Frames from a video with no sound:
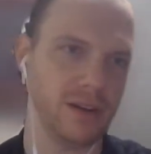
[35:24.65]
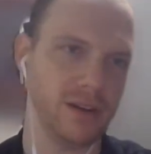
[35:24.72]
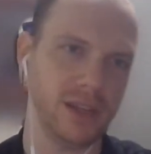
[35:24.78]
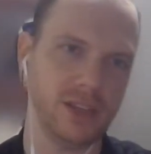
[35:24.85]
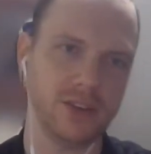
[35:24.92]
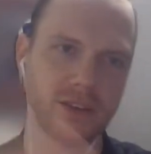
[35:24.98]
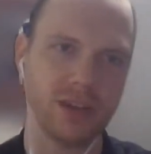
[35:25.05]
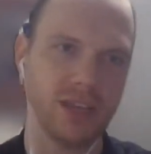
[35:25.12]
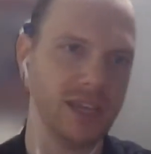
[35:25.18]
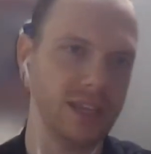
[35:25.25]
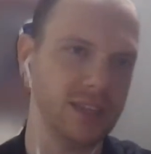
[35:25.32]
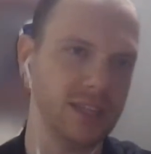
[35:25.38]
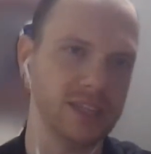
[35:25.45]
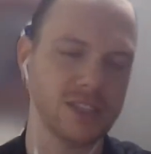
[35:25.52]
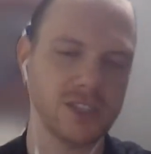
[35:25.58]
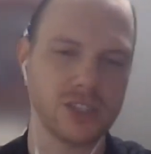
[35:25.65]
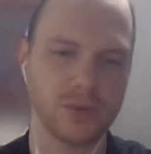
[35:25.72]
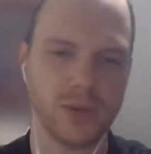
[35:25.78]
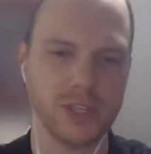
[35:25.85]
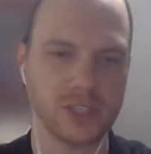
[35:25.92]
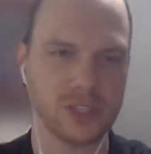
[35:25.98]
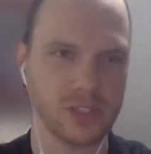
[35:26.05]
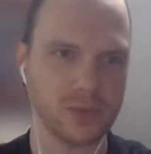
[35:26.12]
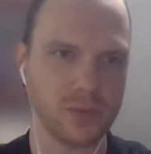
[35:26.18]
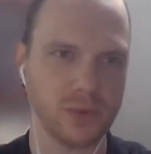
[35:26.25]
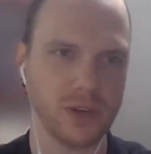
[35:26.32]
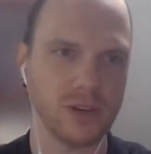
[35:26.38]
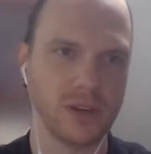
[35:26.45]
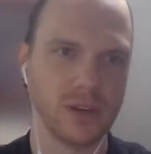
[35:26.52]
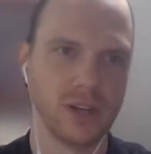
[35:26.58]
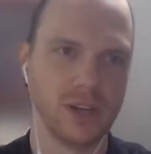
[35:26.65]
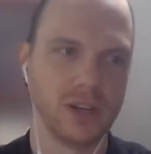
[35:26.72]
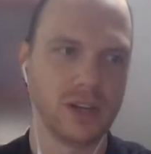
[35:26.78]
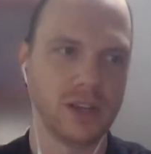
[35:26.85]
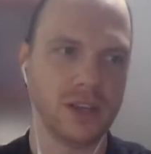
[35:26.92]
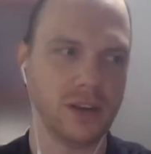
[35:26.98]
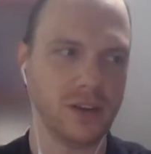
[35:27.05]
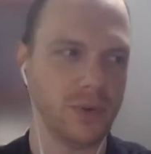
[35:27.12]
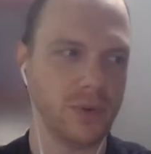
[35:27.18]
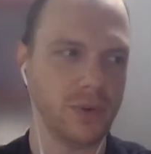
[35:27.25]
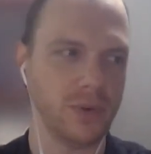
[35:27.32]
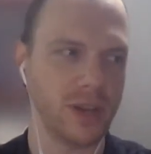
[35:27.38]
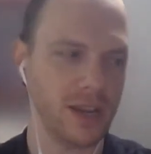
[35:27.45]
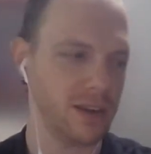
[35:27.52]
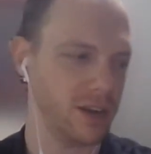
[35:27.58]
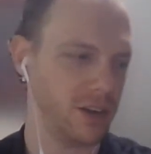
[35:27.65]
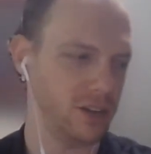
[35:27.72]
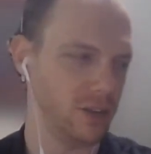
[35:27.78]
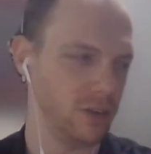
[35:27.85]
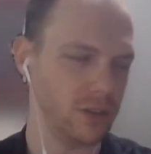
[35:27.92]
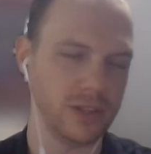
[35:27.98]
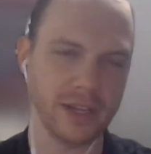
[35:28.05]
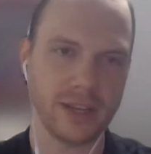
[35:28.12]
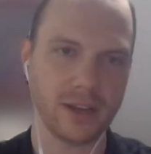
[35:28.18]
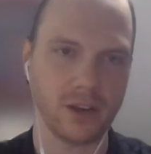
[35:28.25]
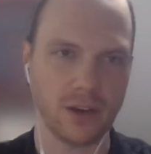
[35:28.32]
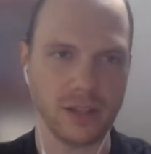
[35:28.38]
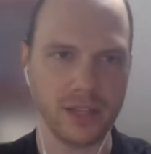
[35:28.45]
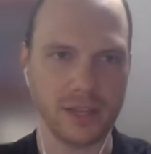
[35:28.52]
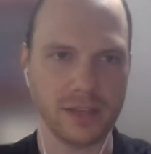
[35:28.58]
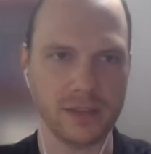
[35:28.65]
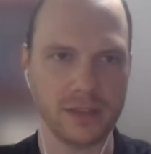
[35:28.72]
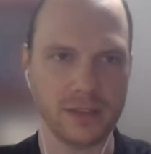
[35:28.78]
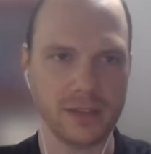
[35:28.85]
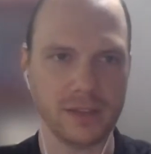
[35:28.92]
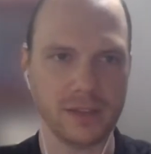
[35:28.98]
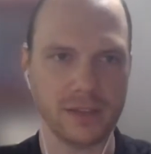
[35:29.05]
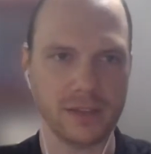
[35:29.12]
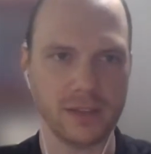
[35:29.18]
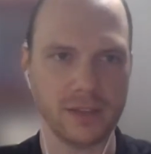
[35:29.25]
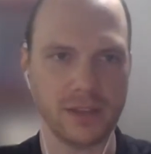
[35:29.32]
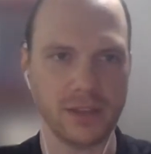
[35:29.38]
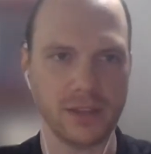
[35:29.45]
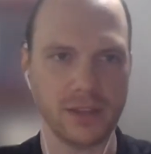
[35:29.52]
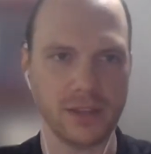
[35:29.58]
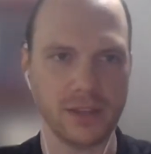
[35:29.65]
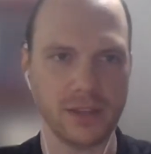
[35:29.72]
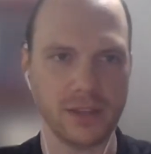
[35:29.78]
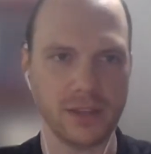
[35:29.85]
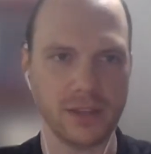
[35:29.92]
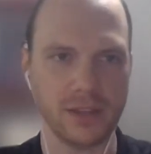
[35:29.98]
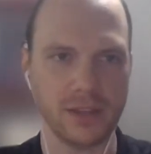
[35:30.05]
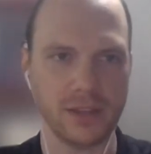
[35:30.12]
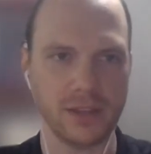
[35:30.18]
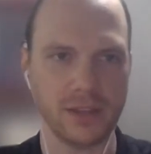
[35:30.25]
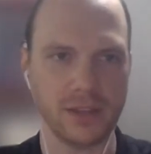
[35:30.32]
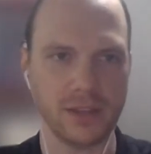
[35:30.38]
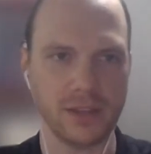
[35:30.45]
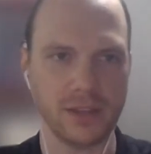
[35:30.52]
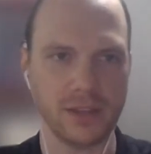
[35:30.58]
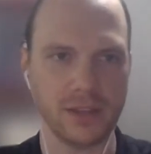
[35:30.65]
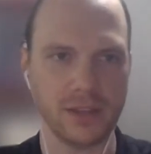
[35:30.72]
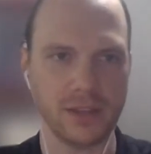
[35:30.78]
And you can get these situations where, we kind of colloquially call it, parameter sniffing.